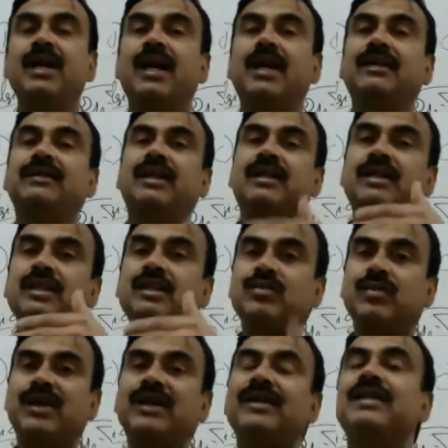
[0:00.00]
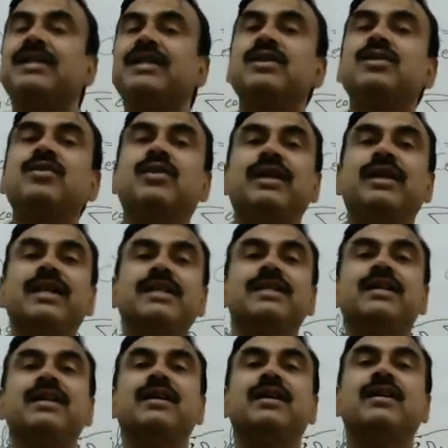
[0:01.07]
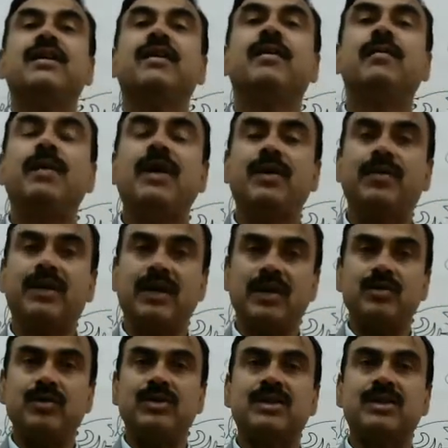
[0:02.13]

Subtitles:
and that is why it is known as powerhouse.